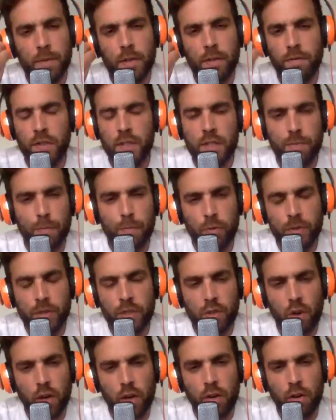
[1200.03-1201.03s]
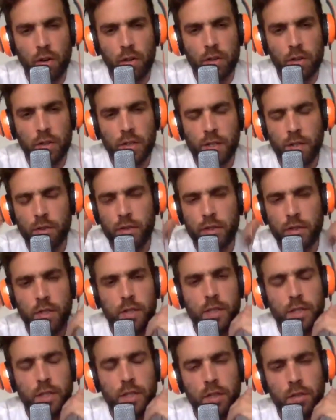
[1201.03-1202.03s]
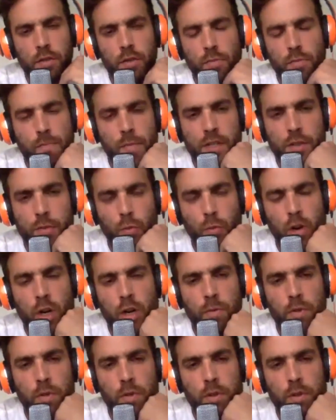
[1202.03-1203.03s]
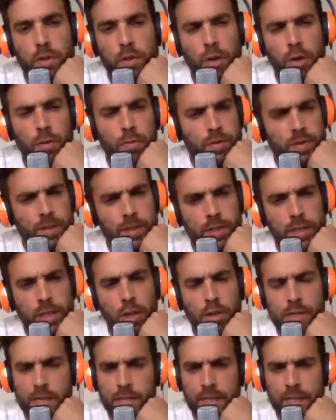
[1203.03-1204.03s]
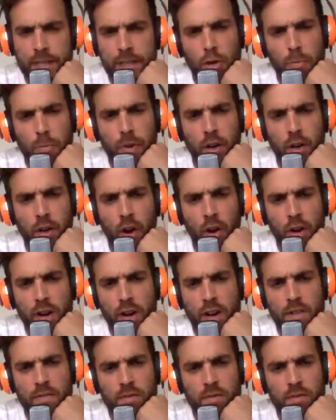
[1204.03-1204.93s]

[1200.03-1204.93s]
a sports psychologist, or did you do much work with is it Gilbert Anoka?